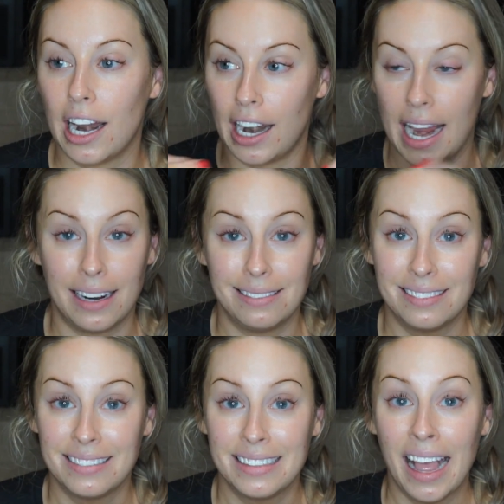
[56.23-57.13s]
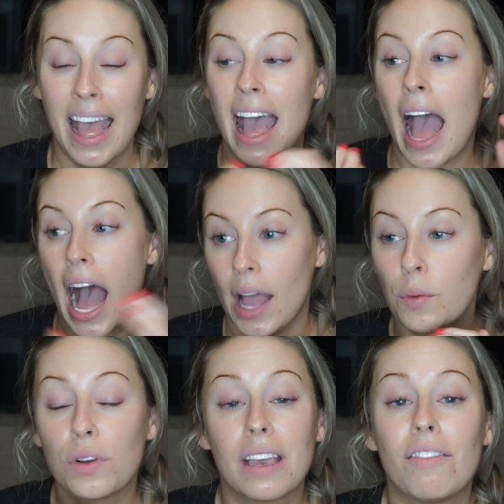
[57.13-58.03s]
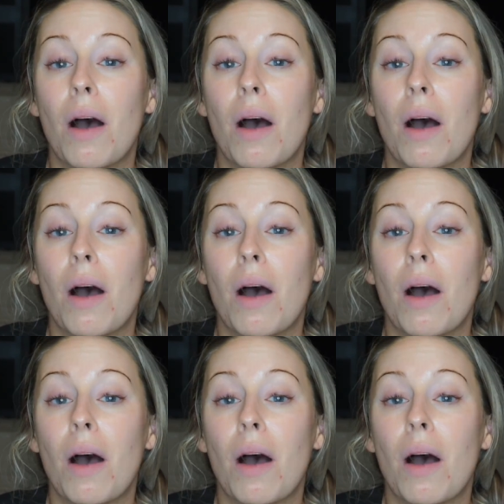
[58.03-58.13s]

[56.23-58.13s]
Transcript: all right, I will give